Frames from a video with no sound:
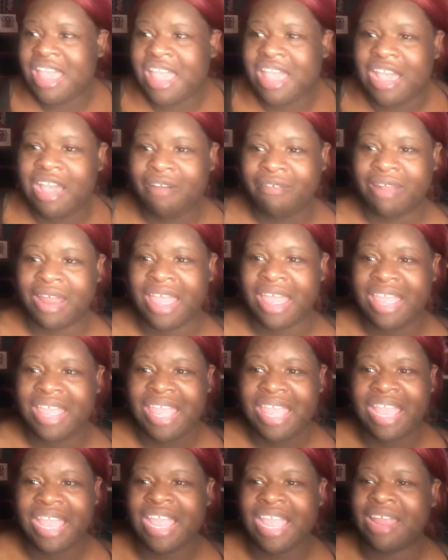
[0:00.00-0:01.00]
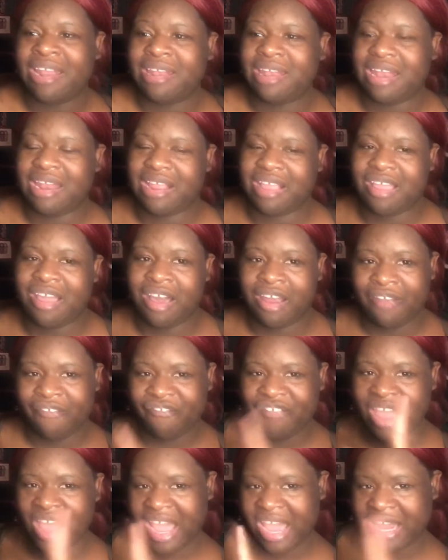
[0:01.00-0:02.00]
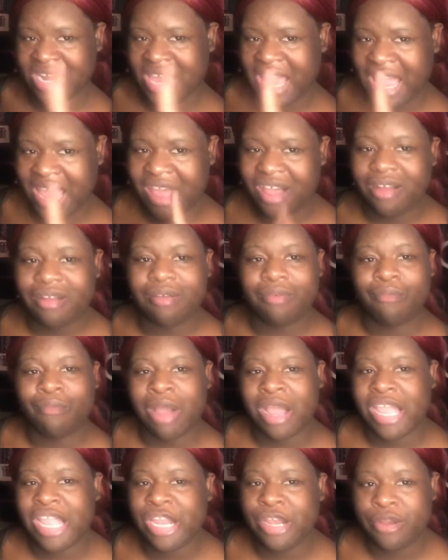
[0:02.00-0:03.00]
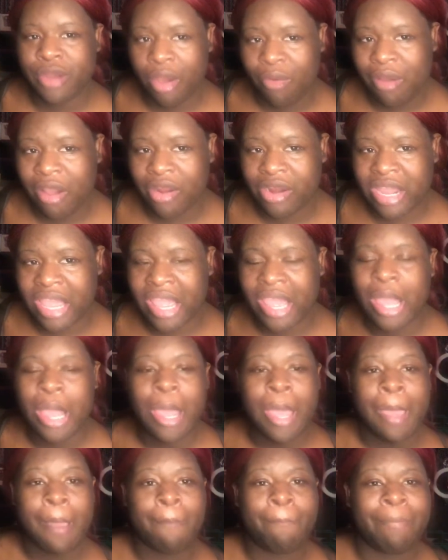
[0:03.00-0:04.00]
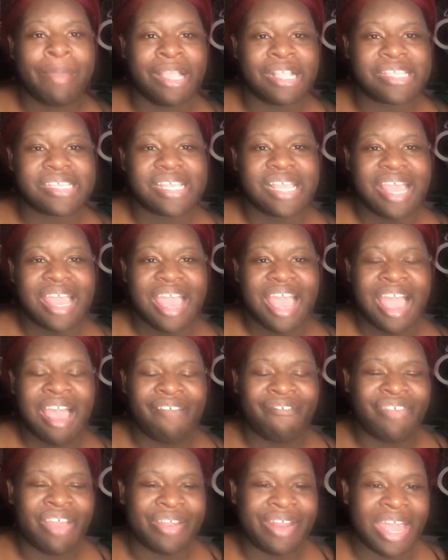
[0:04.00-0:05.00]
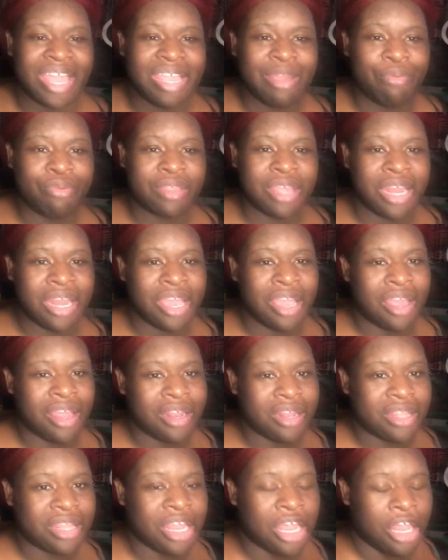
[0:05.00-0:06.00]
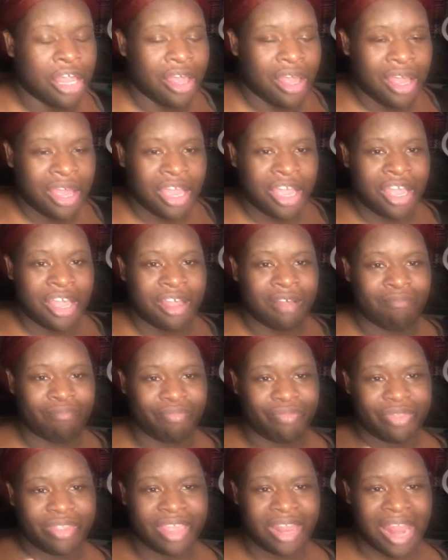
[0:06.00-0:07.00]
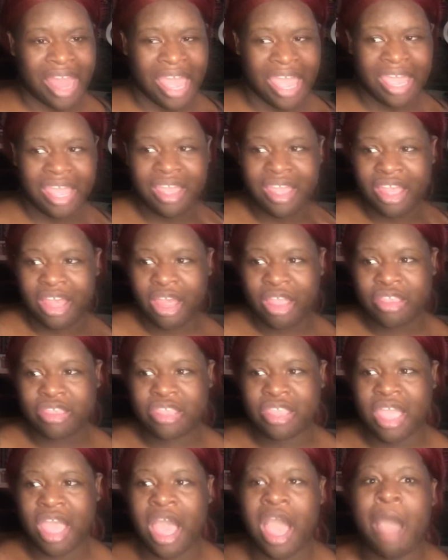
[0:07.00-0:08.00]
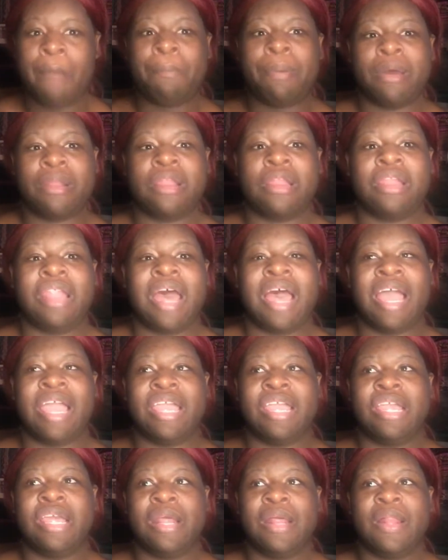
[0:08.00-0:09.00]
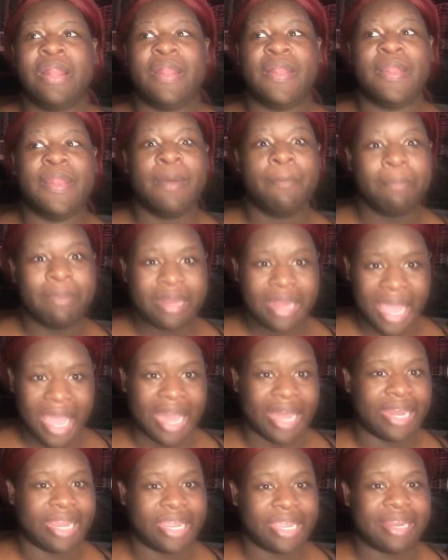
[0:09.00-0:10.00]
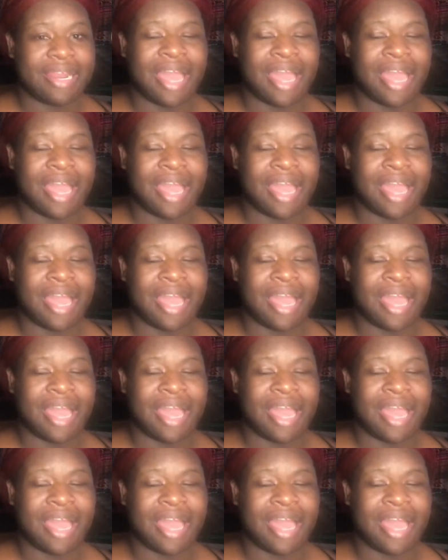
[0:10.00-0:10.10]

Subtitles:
I was like, and come to find out, while he know all that, bitch, I found out he was in the like, top of the, like, Illuminati.